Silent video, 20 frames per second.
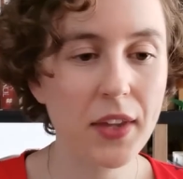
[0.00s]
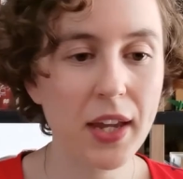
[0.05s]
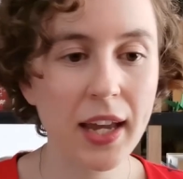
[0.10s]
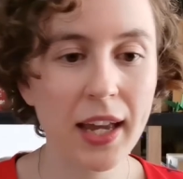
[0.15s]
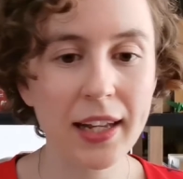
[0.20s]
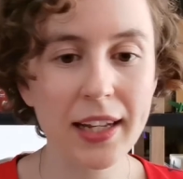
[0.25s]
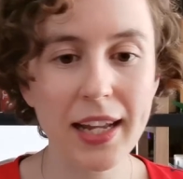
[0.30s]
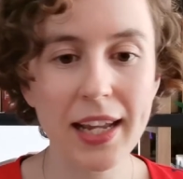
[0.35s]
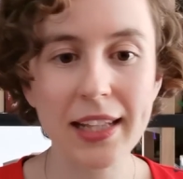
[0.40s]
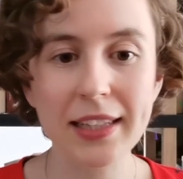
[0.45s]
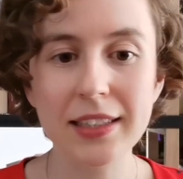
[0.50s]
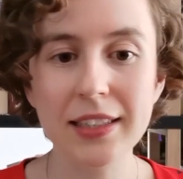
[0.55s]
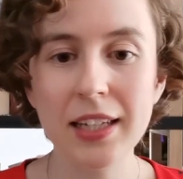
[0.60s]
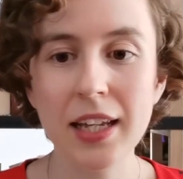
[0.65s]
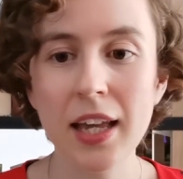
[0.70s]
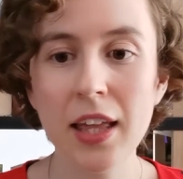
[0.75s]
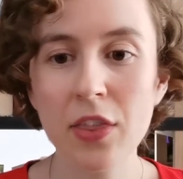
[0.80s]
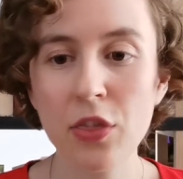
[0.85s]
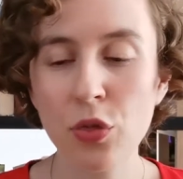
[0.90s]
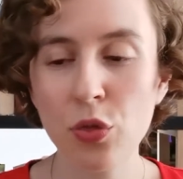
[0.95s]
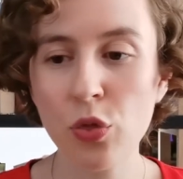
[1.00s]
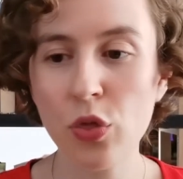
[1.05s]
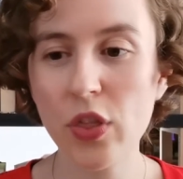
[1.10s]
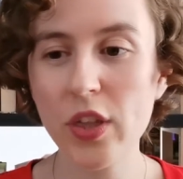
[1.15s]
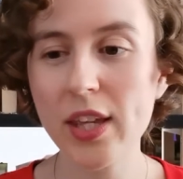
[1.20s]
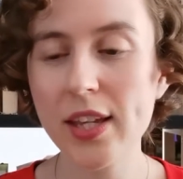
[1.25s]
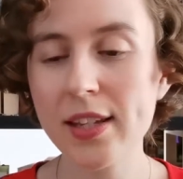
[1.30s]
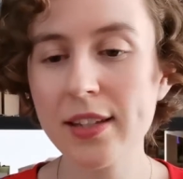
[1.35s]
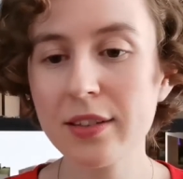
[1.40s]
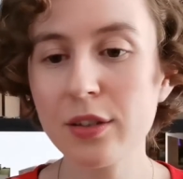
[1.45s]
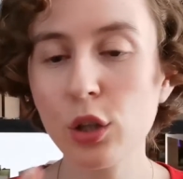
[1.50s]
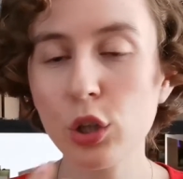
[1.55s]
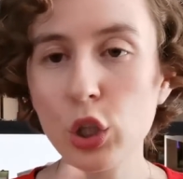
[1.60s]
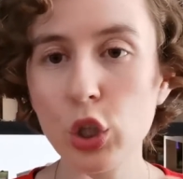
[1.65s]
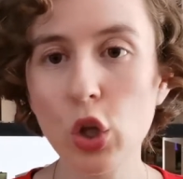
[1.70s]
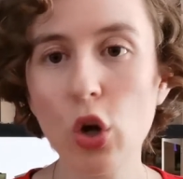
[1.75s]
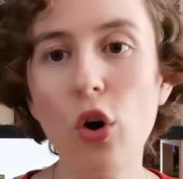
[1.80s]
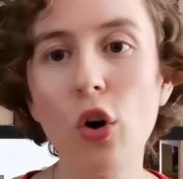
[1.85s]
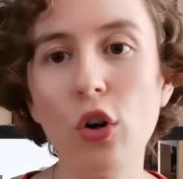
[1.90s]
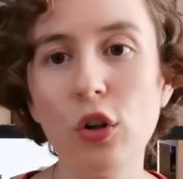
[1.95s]
And it's these
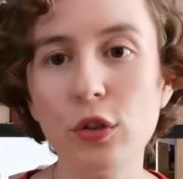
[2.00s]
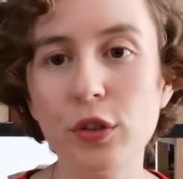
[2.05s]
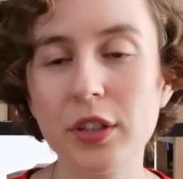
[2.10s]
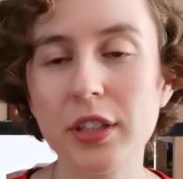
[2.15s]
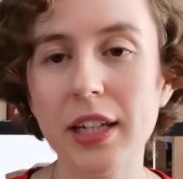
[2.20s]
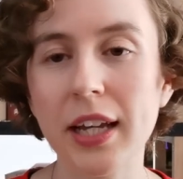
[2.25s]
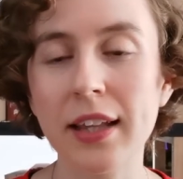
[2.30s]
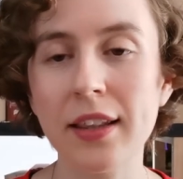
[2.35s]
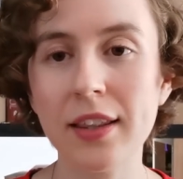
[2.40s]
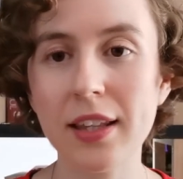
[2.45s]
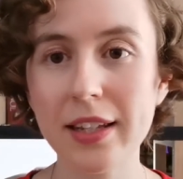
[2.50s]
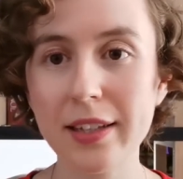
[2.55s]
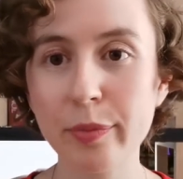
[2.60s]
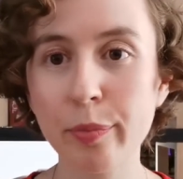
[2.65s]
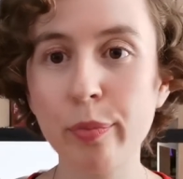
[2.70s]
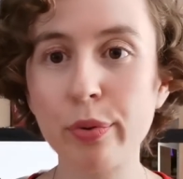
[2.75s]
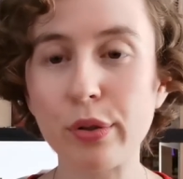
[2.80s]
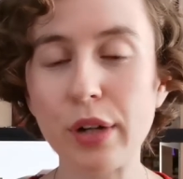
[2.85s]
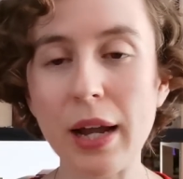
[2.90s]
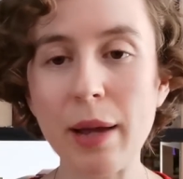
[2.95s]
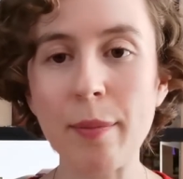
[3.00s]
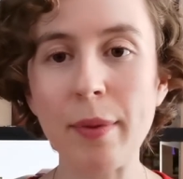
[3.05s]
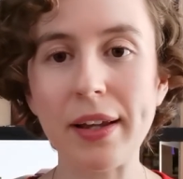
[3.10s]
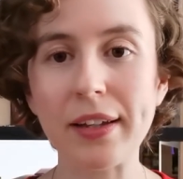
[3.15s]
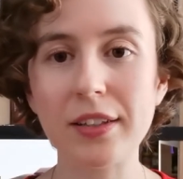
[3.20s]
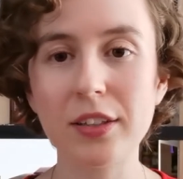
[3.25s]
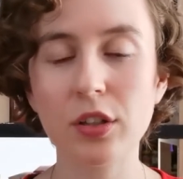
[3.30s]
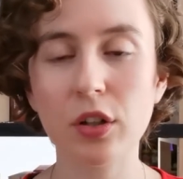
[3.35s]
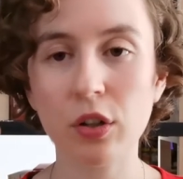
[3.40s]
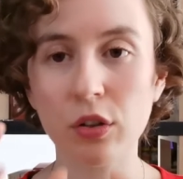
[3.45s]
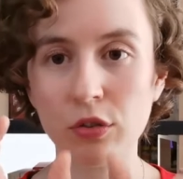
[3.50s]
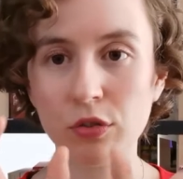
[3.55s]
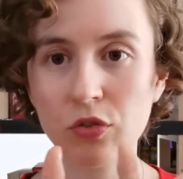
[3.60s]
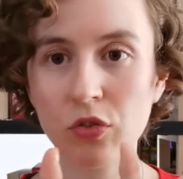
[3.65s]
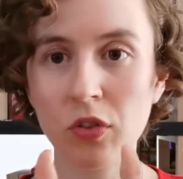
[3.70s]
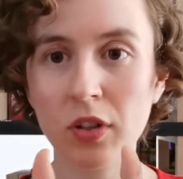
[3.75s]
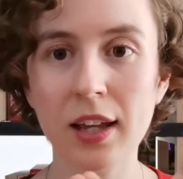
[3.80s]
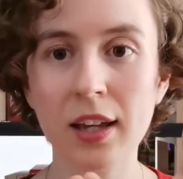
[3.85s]
laws and this premise of